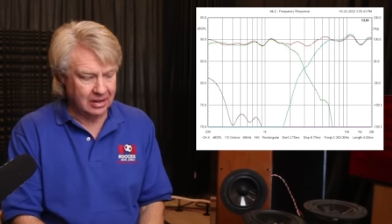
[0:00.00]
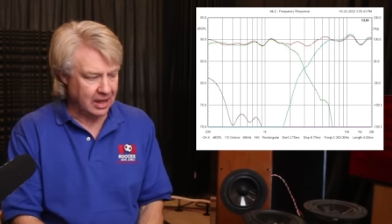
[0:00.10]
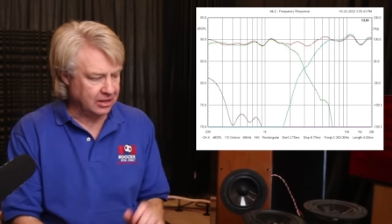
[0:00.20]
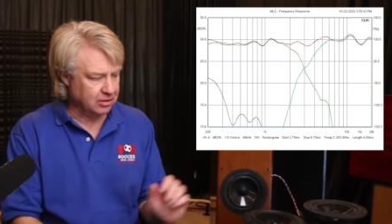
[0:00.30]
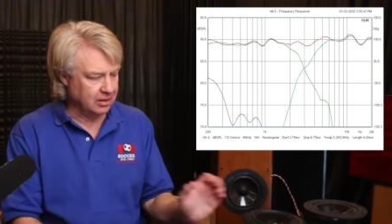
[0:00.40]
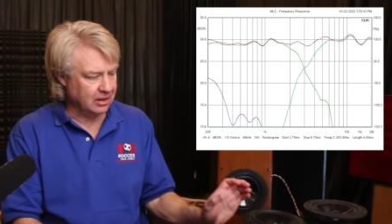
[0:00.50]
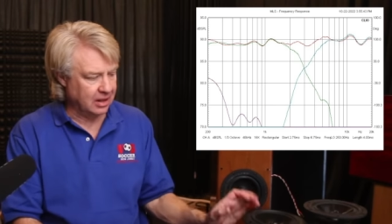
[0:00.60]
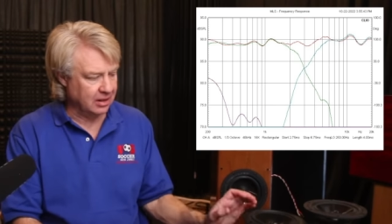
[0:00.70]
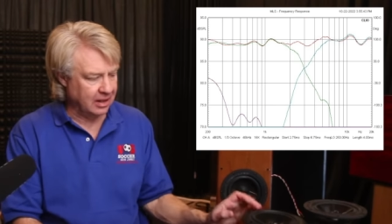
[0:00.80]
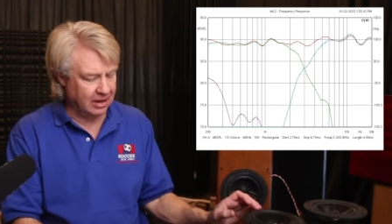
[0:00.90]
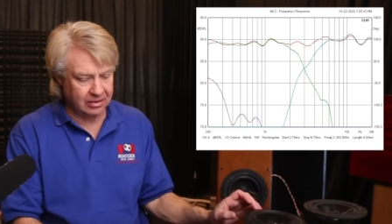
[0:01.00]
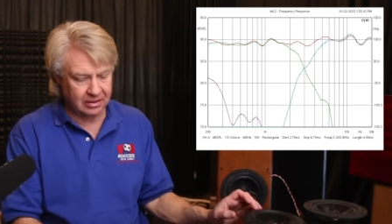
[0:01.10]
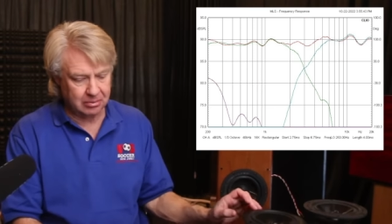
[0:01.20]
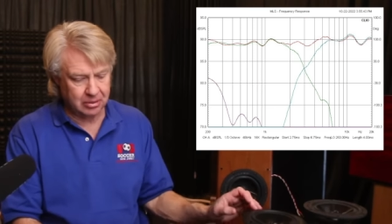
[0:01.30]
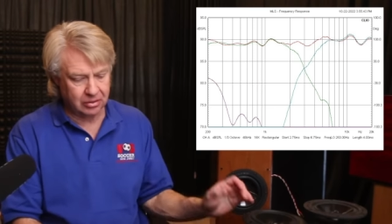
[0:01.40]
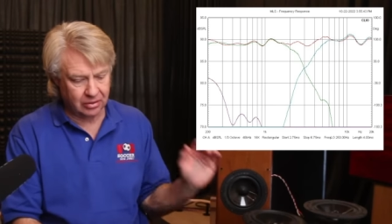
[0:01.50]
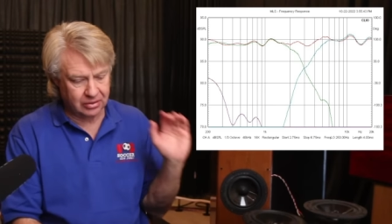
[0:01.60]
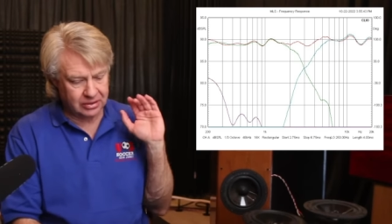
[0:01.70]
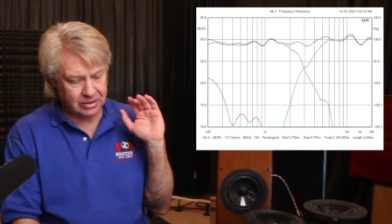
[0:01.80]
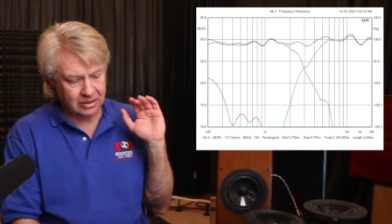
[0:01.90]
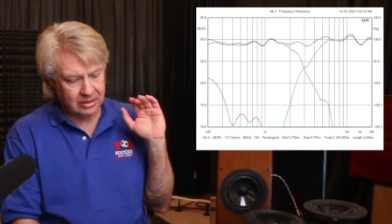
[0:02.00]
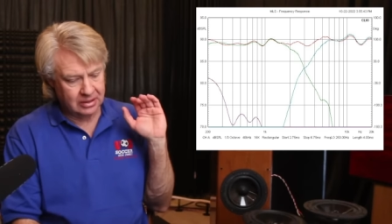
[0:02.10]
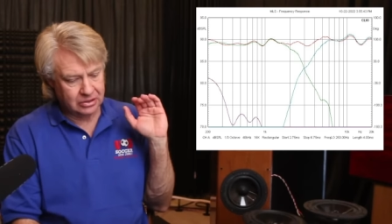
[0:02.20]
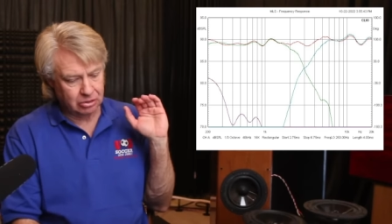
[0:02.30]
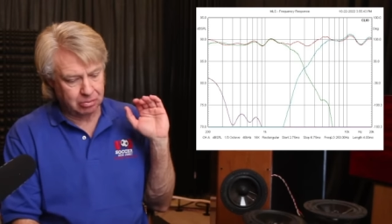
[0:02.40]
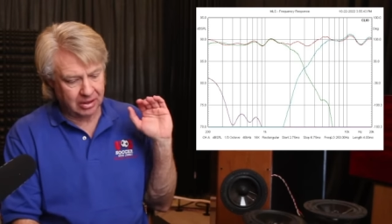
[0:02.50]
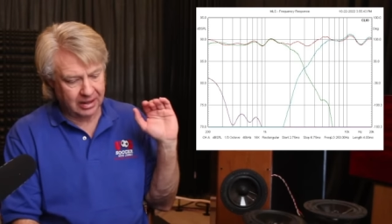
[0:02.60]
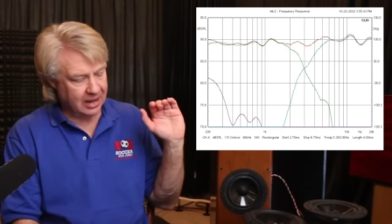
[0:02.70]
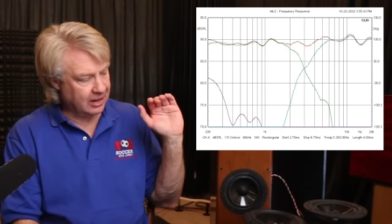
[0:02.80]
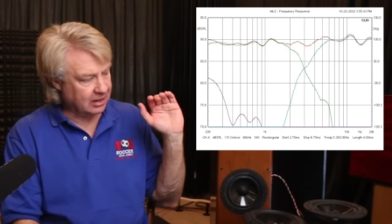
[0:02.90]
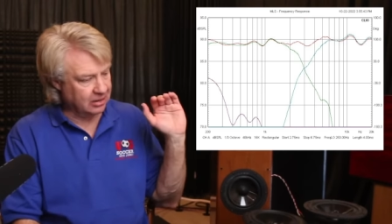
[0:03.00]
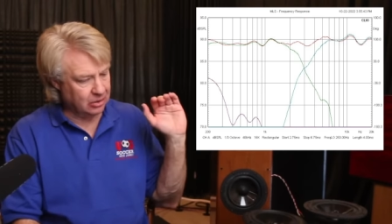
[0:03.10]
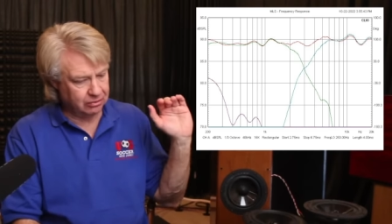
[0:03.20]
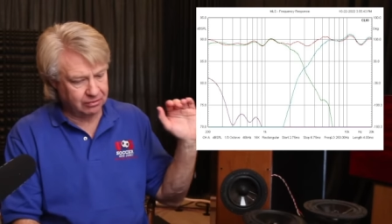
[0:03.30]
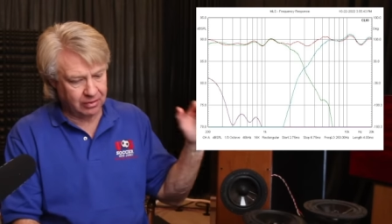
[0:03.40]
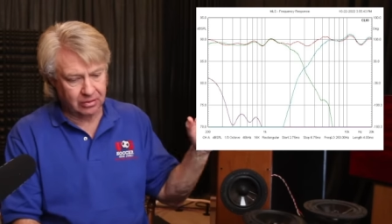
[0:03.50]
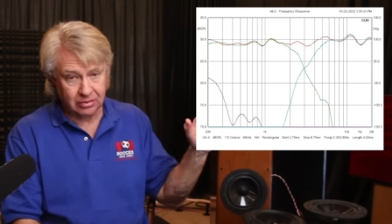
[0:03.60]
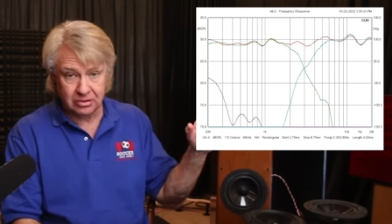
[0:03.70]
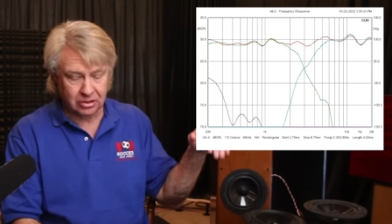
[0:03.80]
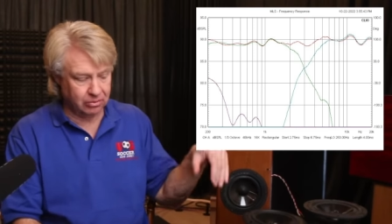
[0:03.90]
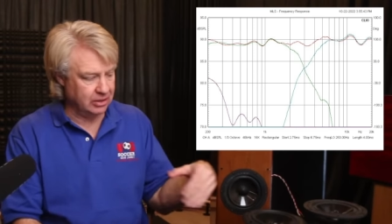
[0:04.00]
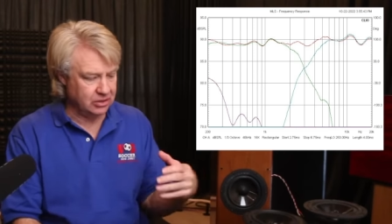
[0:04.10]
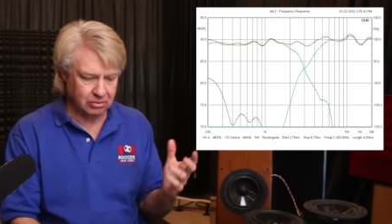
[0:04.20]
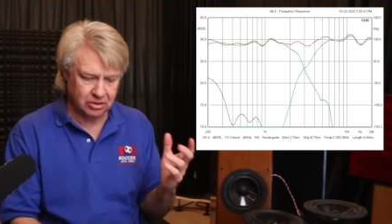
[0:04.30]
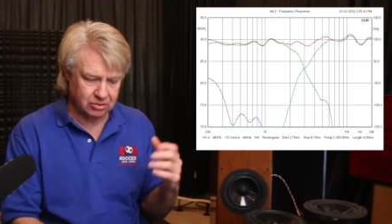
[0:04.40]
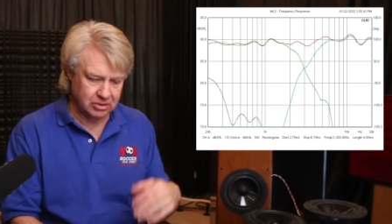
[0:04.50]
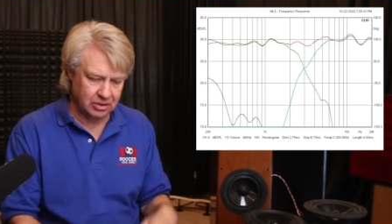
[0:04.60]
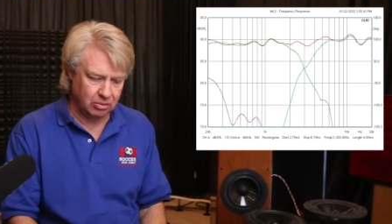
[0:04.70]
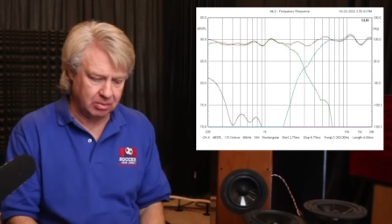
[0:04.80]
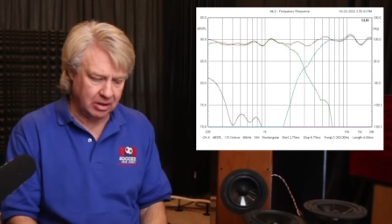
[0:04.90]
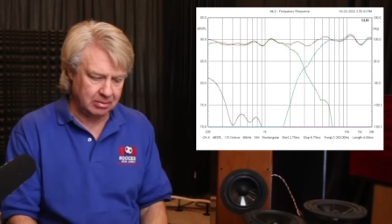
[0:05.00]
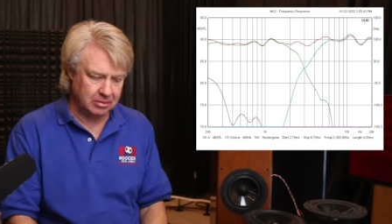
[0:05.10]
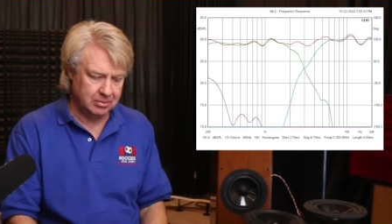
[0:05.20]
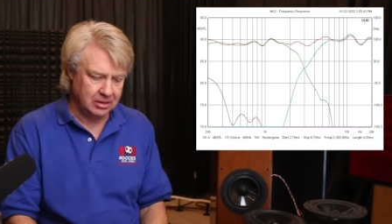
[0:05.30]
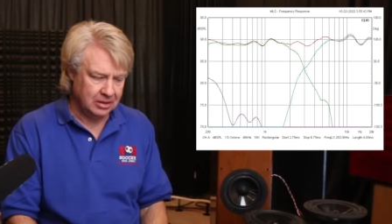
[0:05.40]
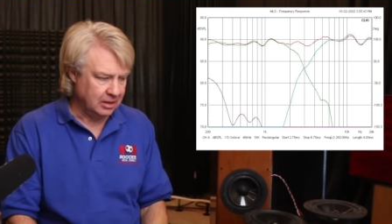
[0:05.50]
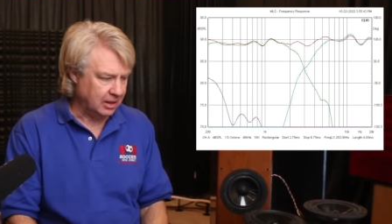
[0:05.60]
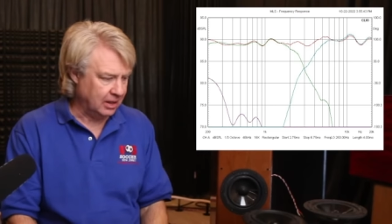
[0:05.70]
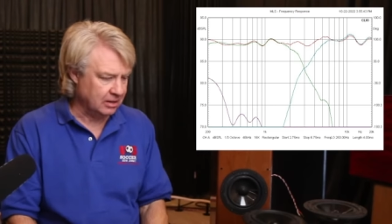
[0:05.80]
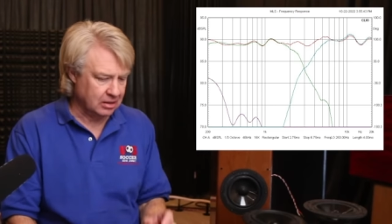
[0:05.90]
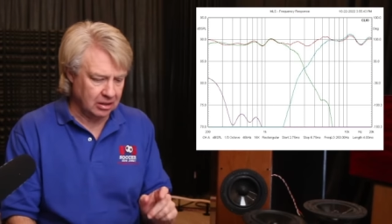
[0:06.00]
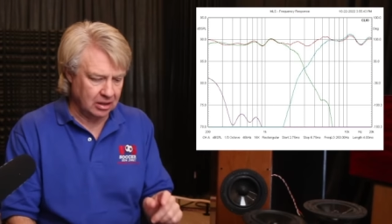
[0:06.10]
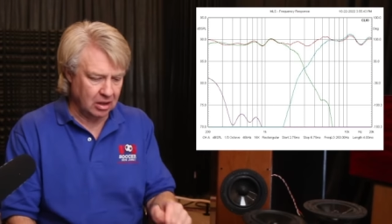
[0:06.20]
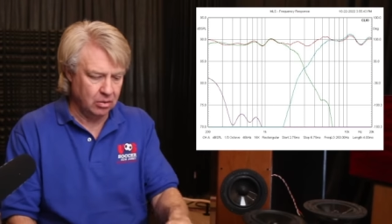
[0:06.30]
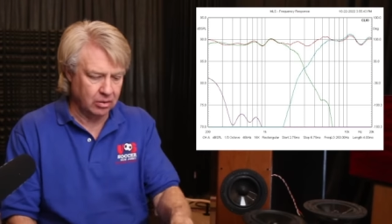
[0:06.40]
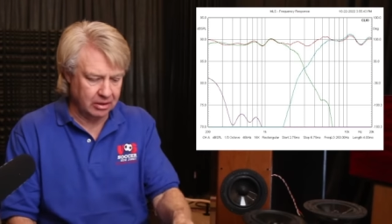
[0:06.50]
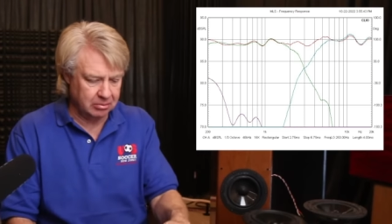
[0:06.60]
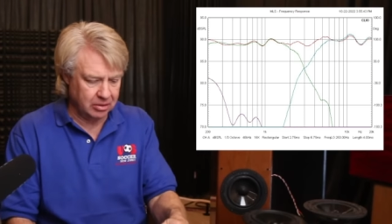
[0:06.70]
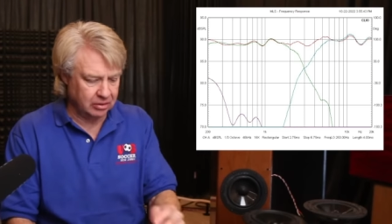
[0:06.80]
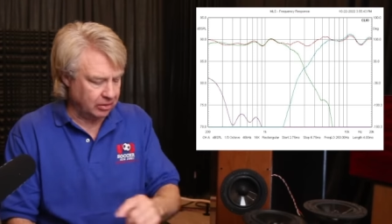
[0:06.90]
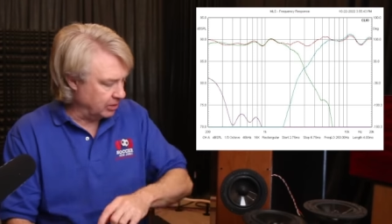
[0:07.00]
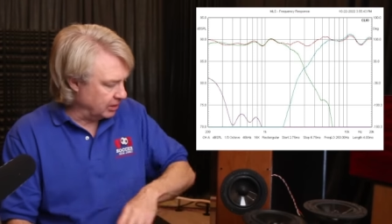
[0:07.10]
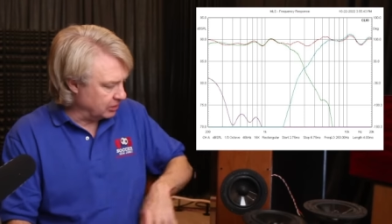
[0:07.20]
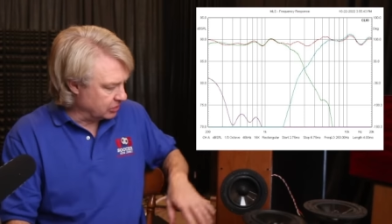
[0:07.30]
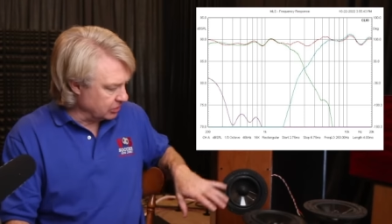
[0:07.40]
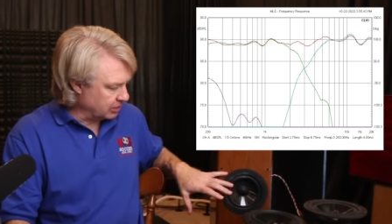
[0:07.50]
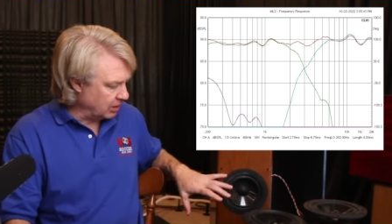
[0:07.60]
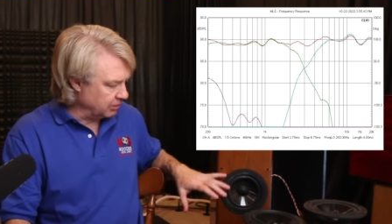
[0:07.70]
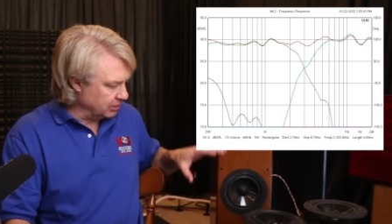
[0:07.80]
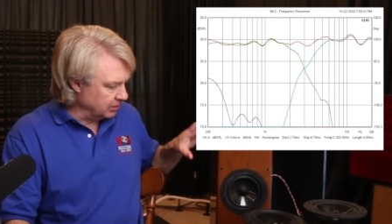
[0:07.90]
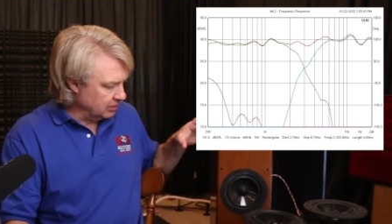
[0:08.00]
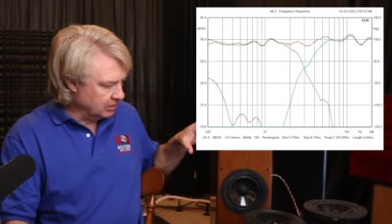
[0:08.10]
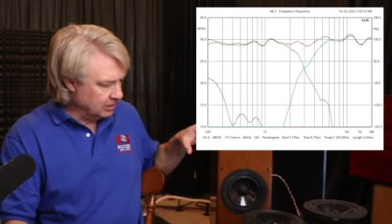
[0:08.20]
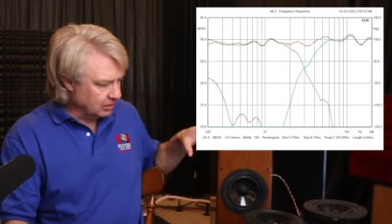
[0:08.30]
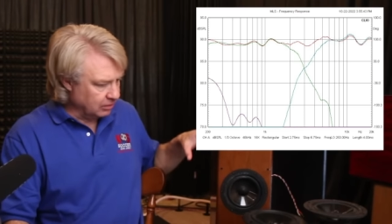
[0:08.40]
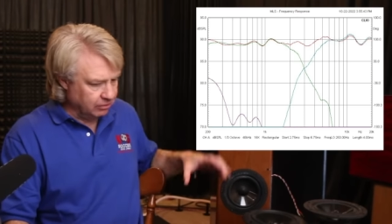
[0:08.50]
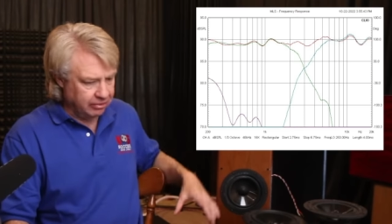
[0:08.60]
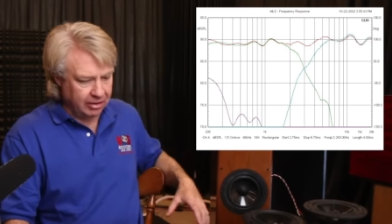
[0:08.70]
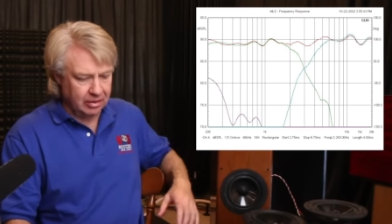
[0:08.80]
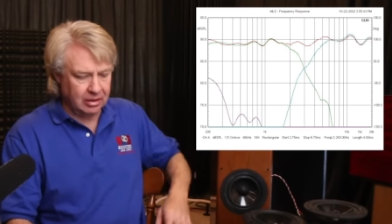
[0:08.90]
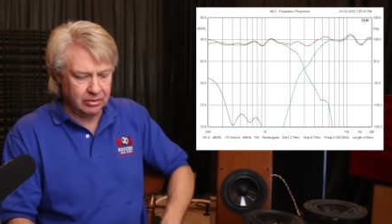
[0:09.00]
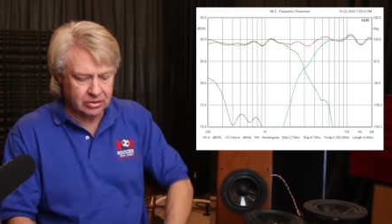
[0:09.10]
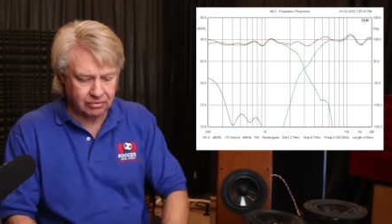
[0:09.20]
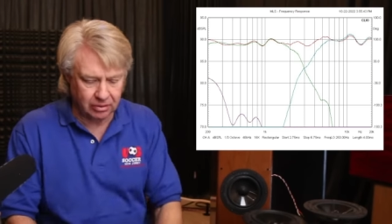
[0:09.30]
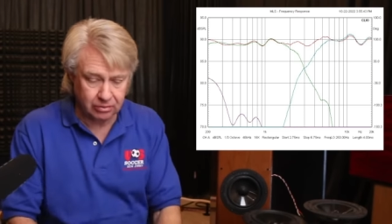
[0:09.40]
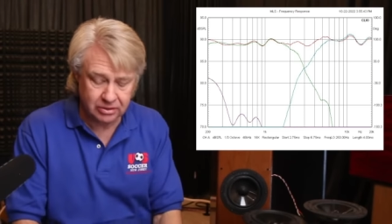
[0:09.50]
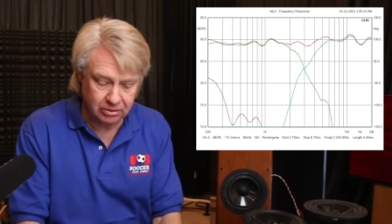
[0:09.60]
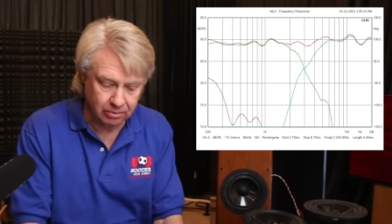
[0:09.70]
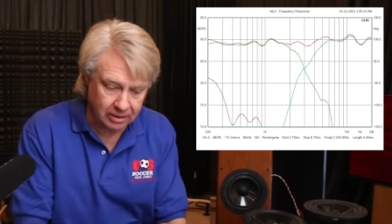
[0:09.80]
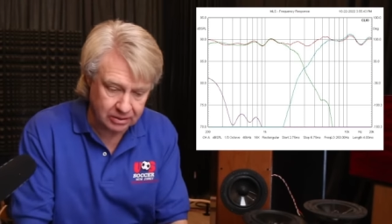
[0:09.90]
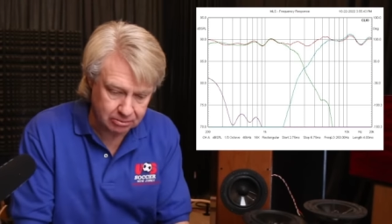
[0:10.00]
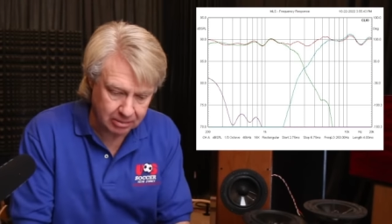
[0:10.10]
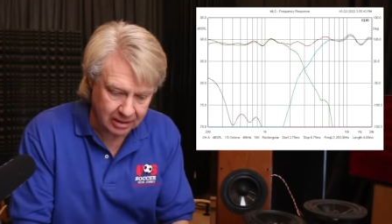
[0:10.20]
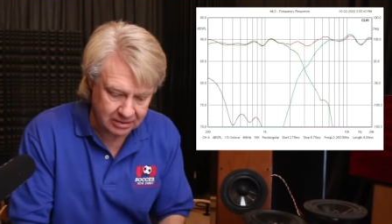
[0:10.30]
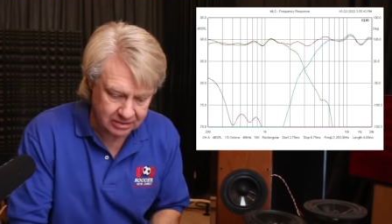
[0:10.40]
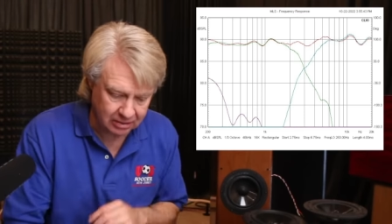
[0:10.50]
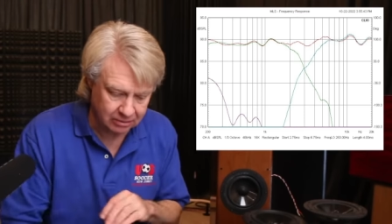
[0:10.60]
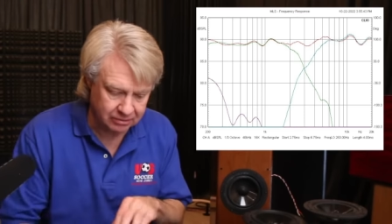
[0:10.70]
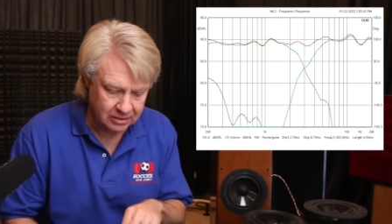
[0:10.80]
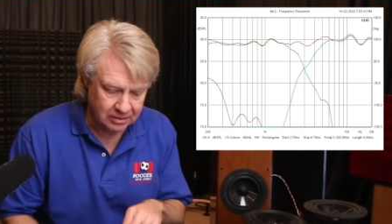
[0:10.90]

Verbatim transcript: had to allow the M130 to play out a little further to reach it, which was no problem. And the lower M130 is just covering the very lowest frequency range by itself.